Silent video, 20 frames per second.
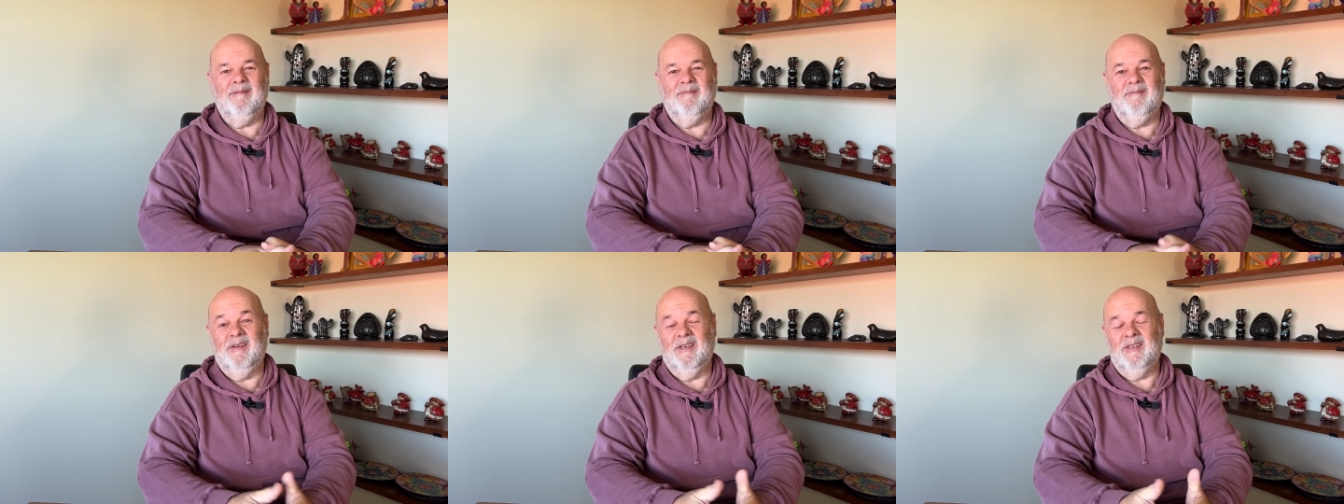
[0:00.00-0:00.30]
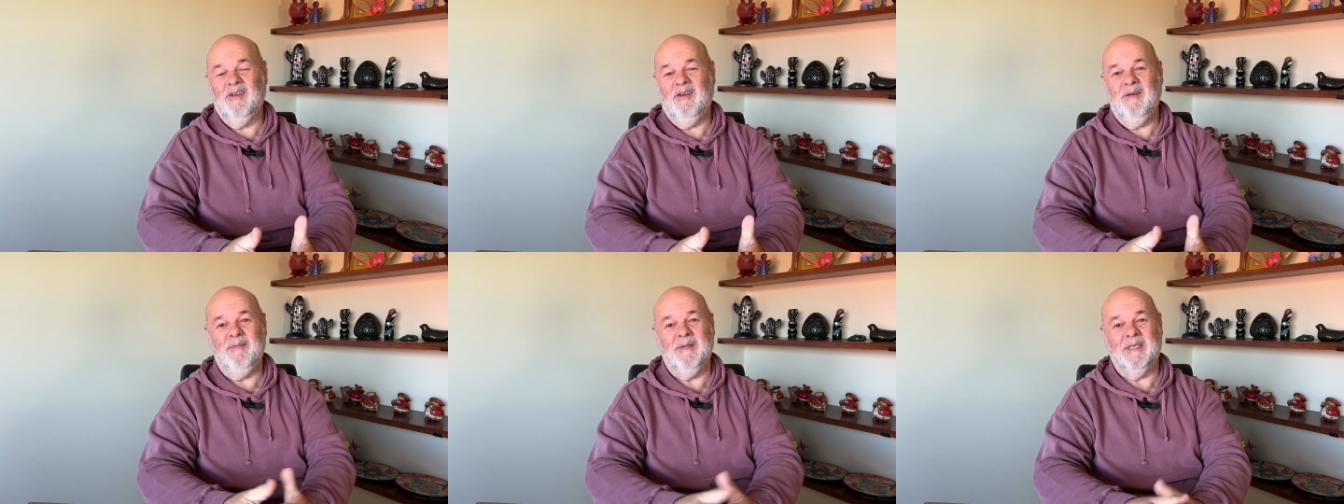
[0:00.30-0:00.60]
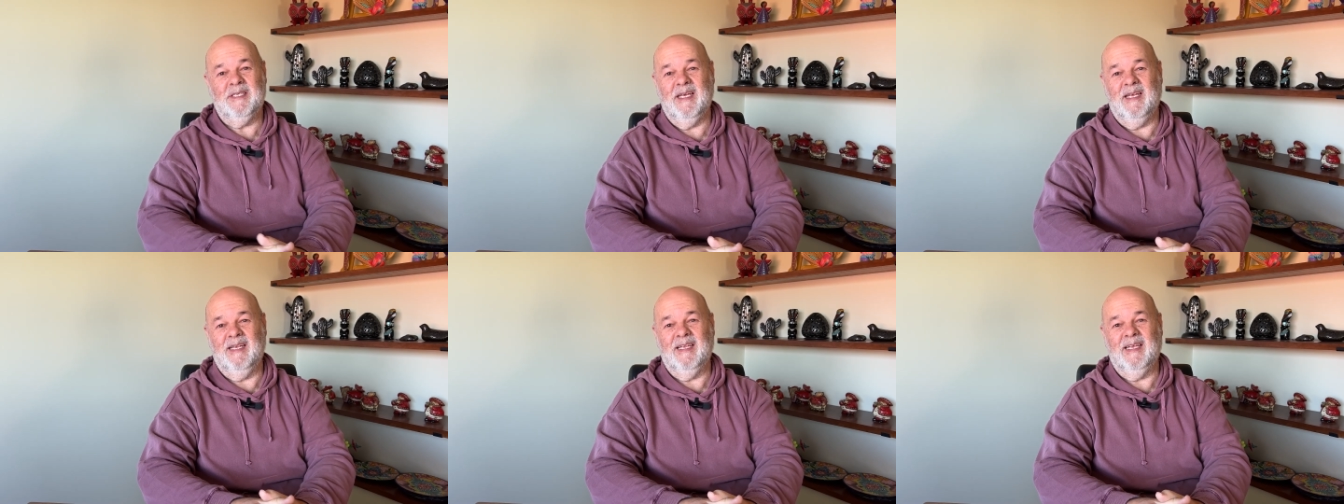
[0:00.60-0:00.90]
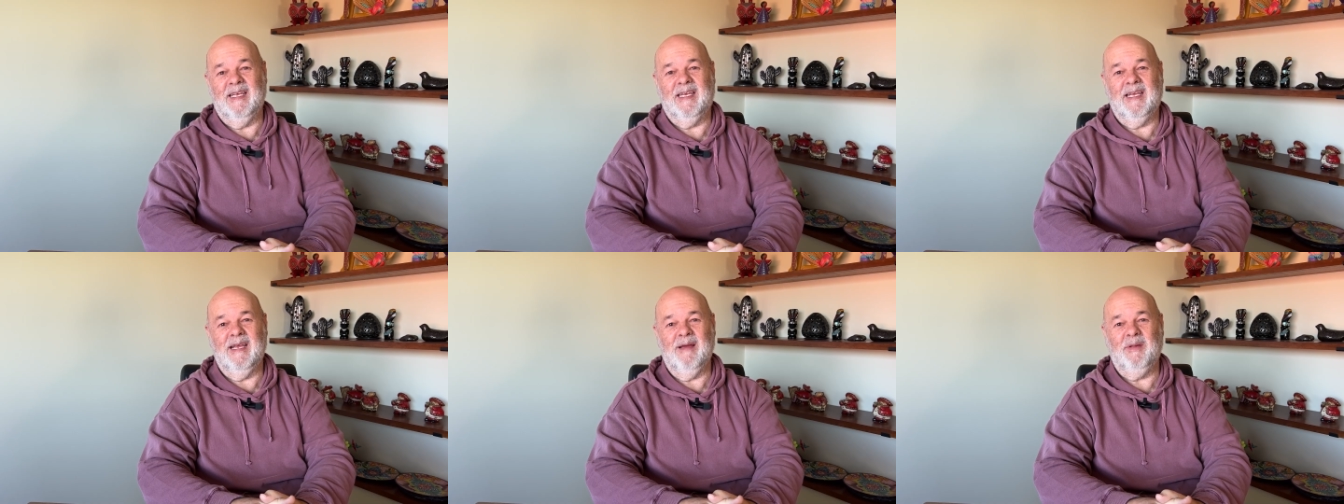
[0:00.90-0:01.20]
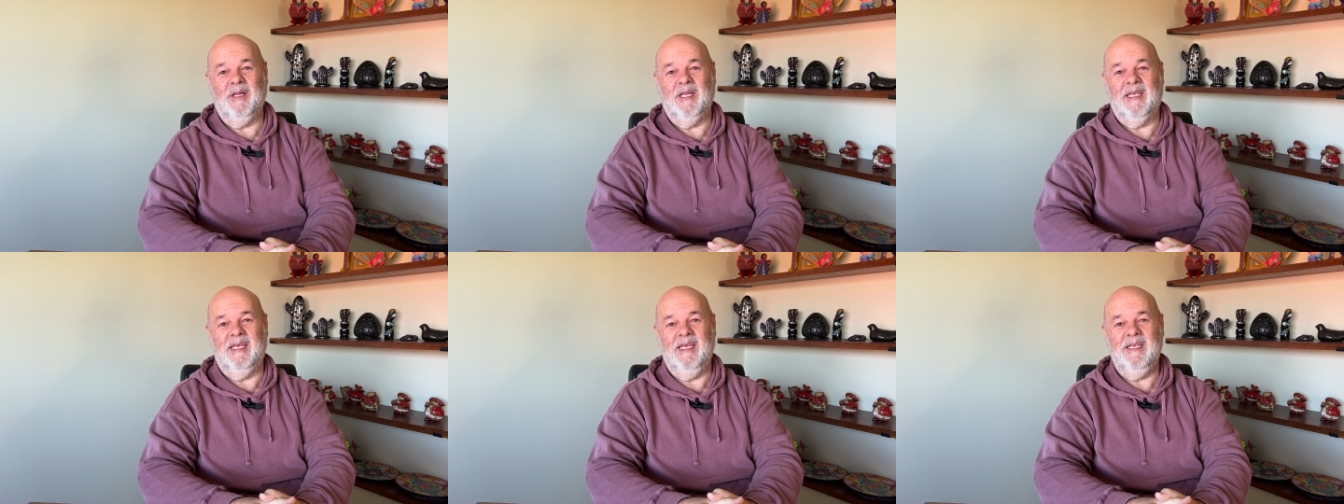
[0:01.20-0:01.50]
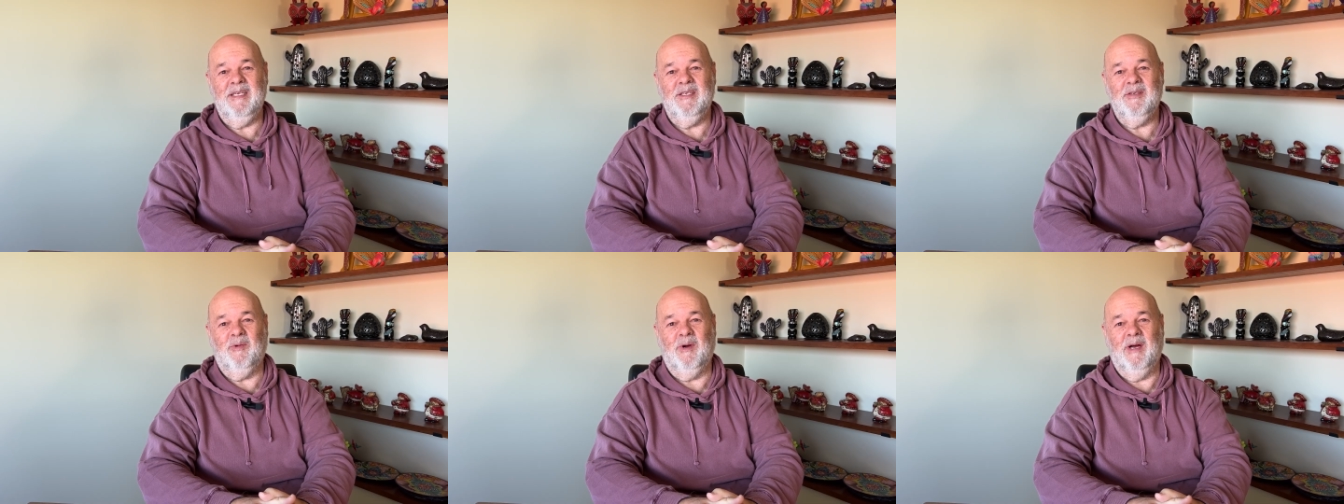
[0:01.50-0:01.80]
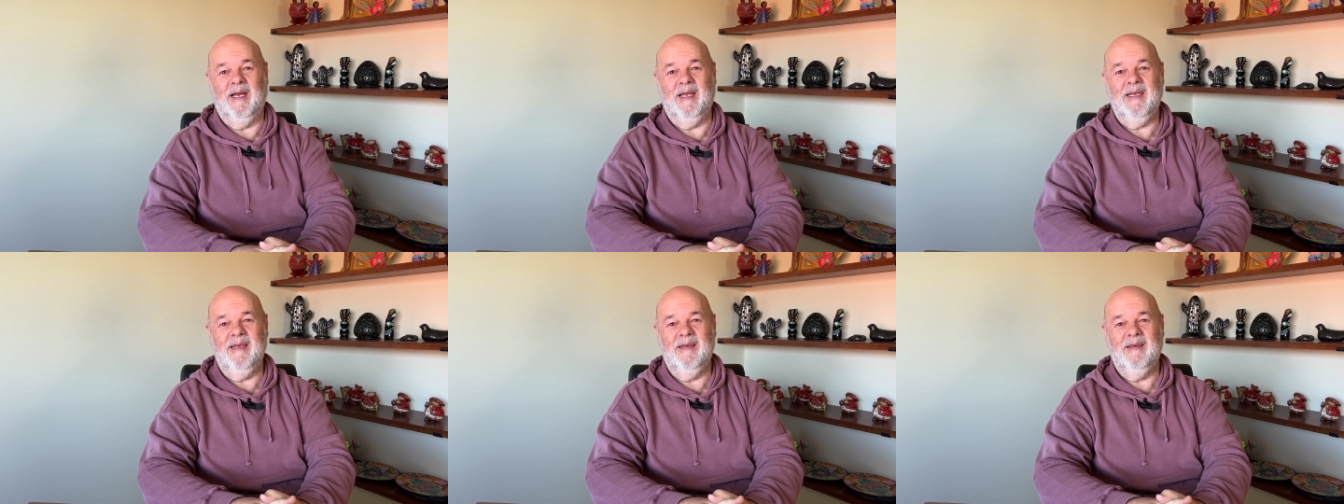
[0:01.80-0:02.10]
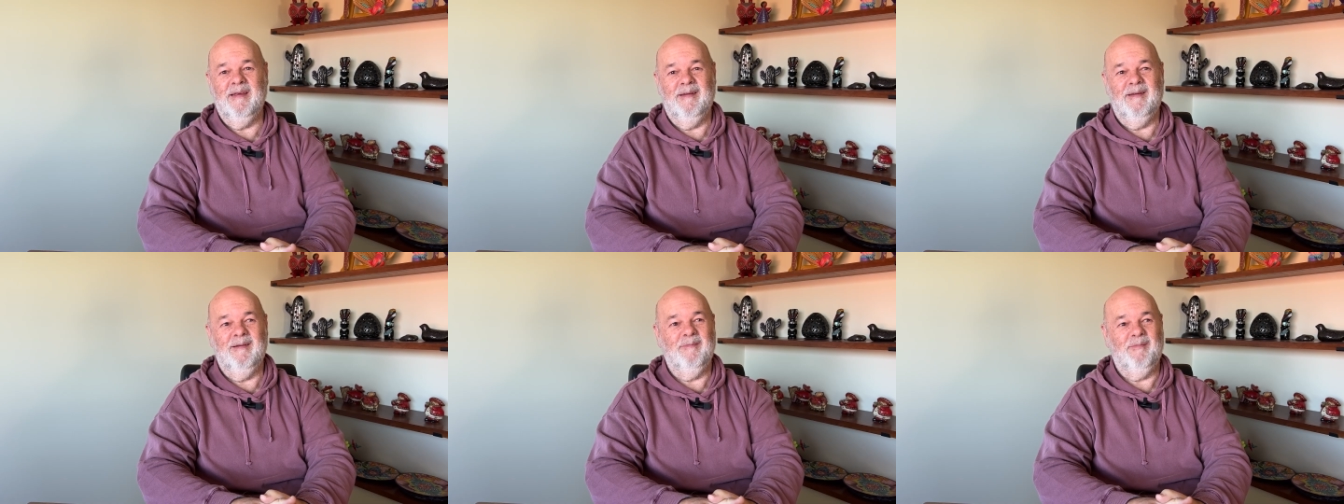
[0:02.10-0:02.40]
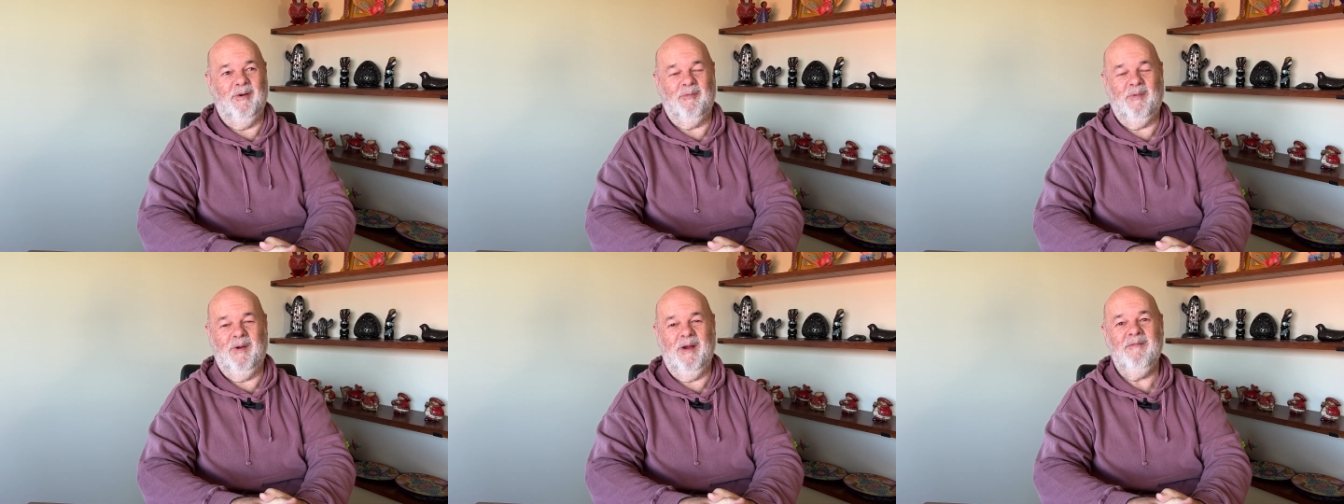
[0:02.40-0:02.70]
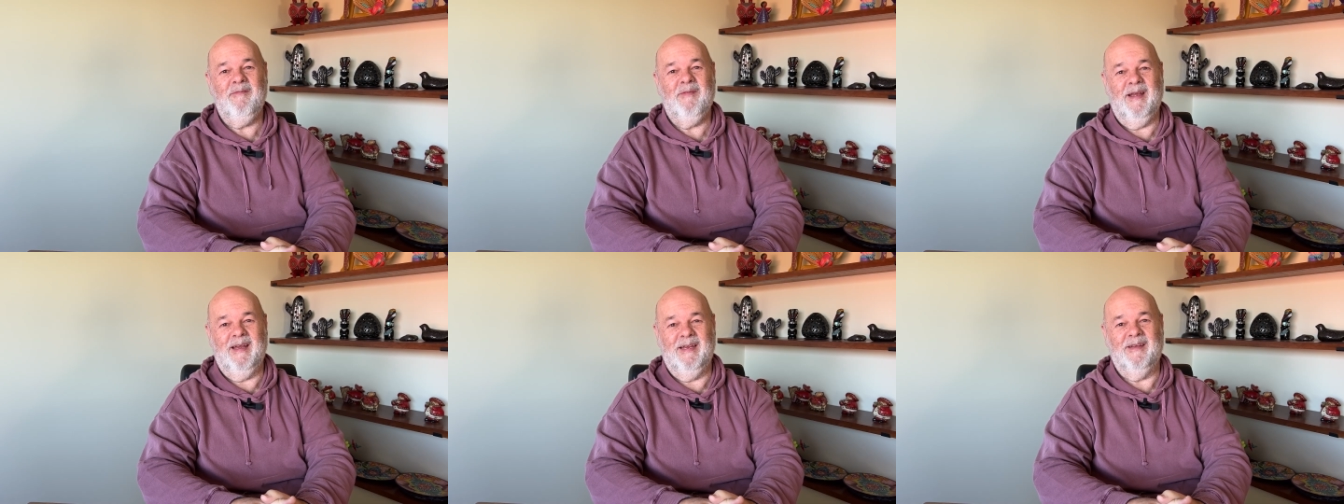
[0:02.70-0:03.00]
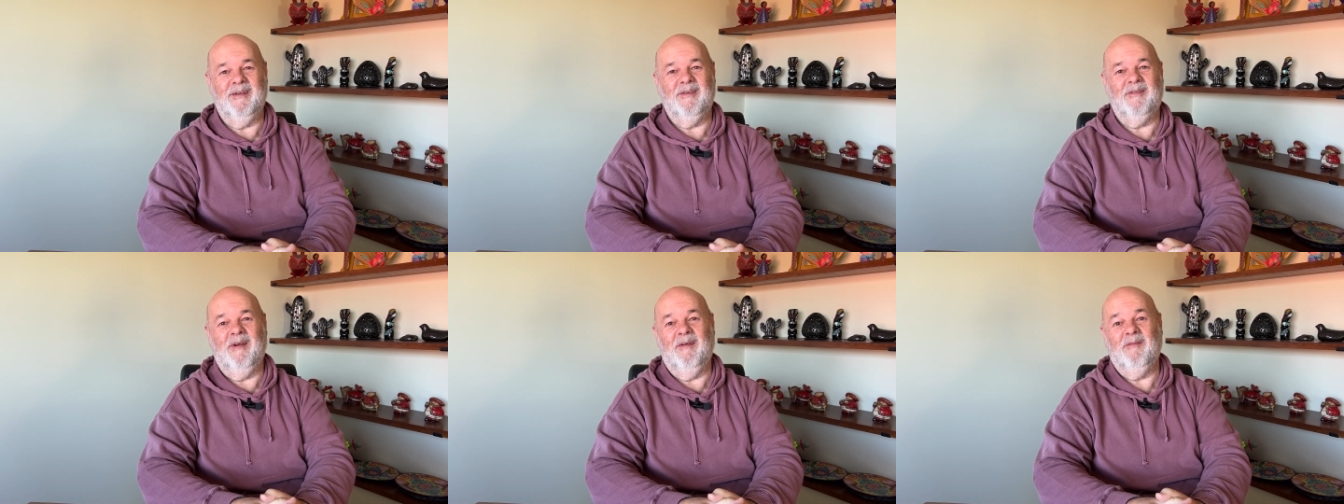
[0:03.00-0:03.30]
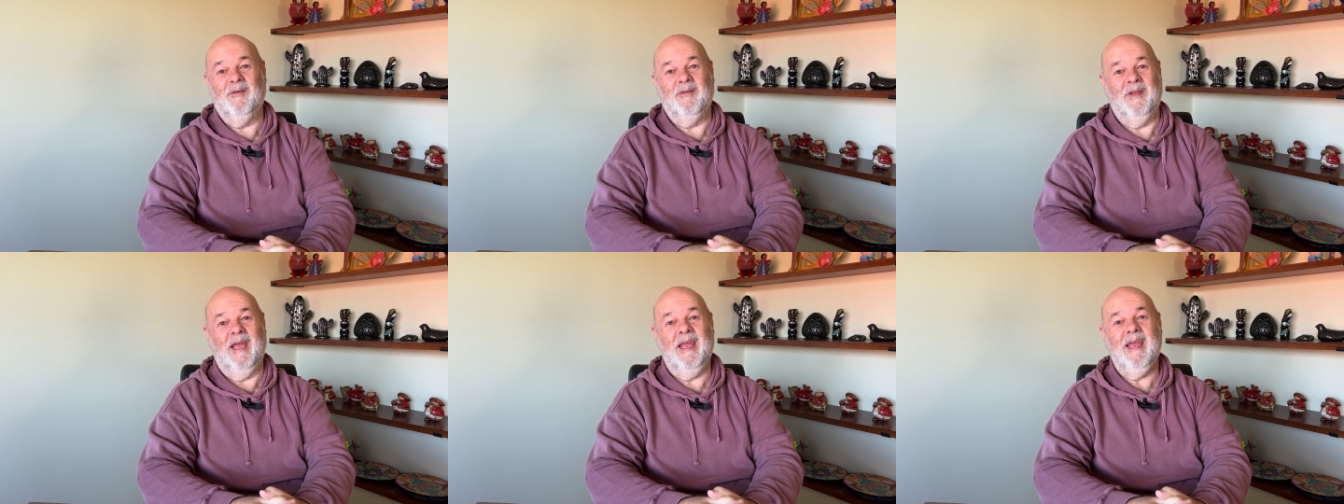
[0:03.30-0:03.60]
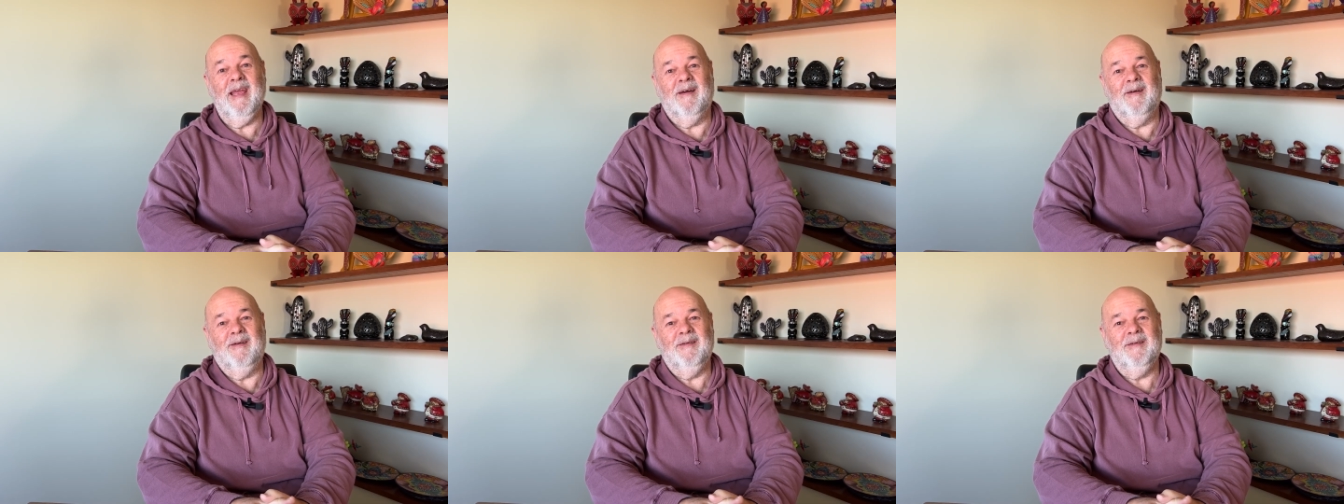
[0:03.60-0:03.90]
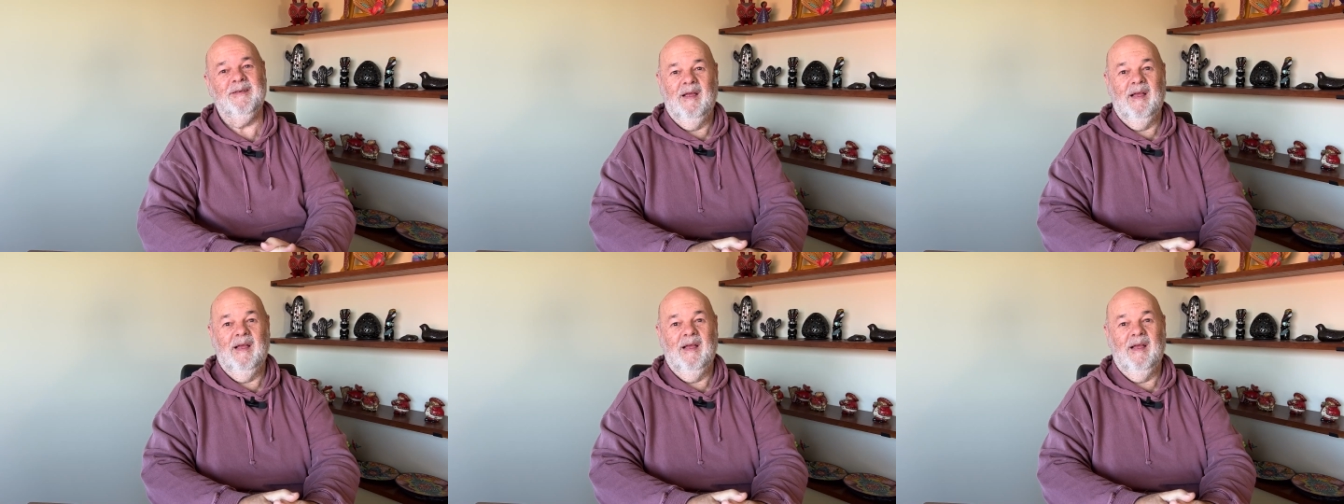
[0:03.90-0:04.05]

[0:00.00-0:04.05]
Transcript: Retirement's only a couple of years away, but we're ready to travel now.